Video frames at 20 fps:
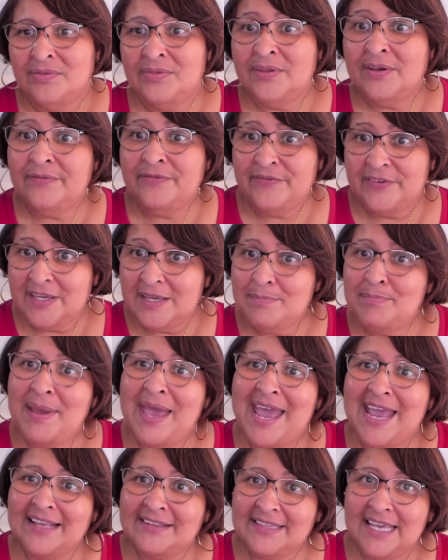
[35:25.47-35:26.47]
the
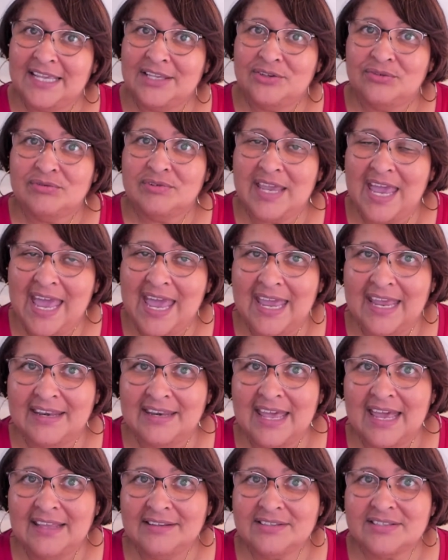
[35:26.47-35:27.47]
feedback that you get.
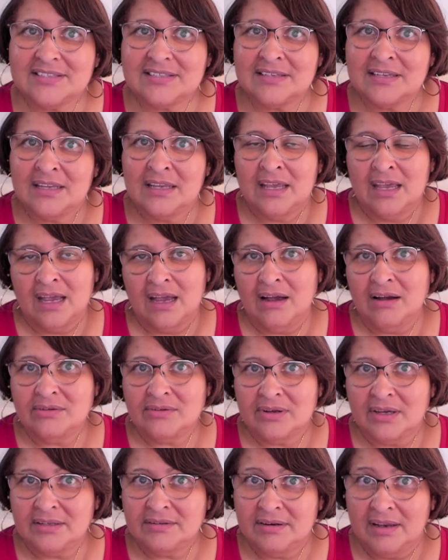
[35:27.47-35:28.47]
And that's a,
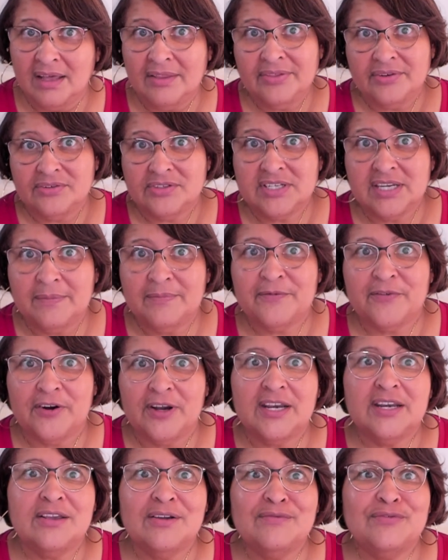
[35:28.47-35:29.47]
another tip for
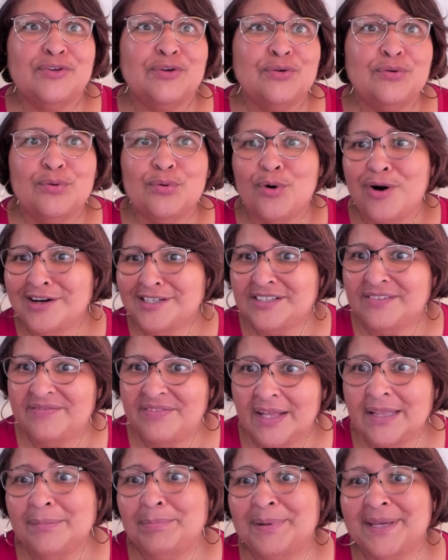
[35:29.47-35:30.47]
any of you who are
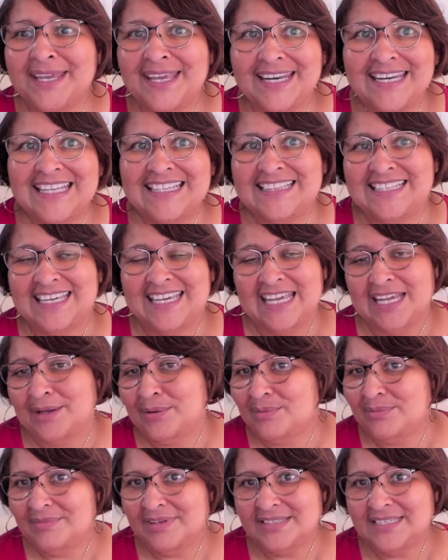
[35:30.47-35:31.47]
developing
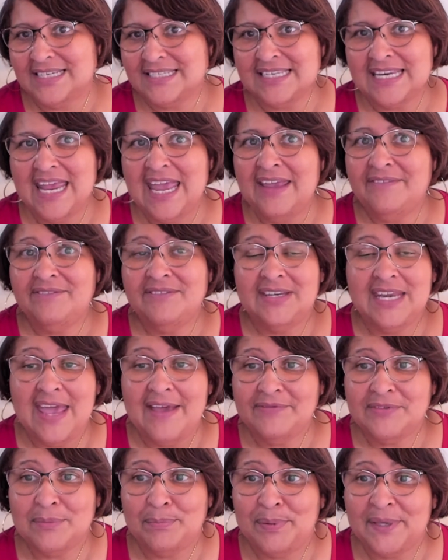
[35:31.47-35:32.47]
anything. It doesn't have, even
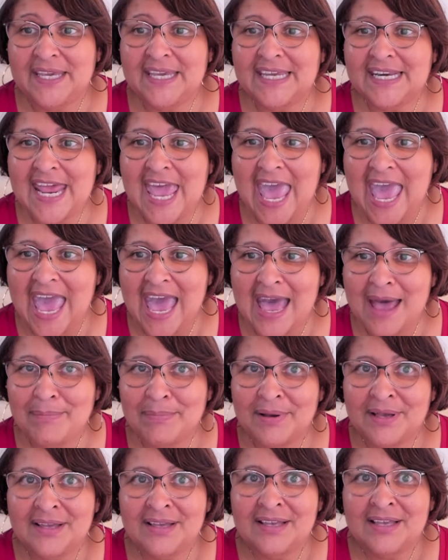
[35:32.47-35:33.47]
have to be an
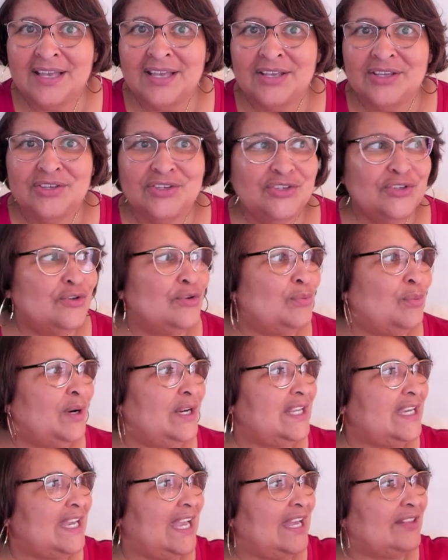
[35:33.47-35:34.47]
app. You
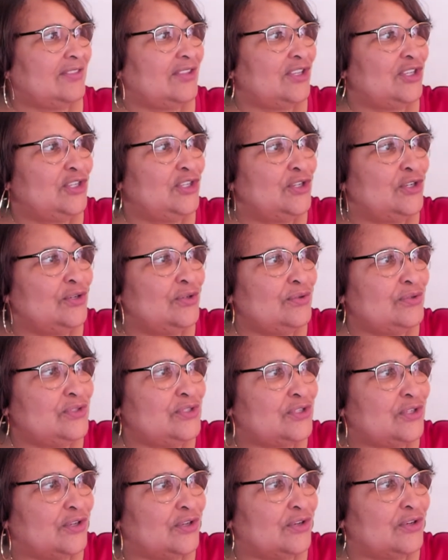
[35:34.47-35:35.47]
want to get the
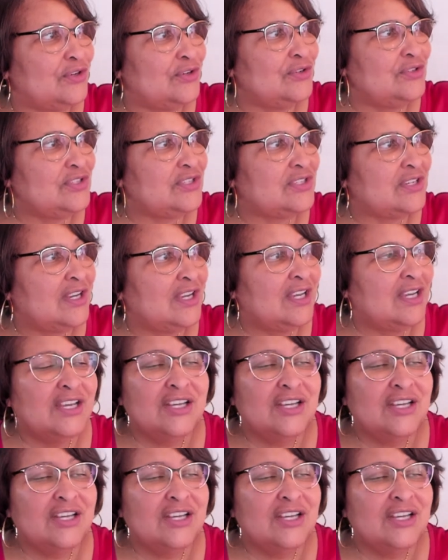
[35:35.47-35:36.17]
users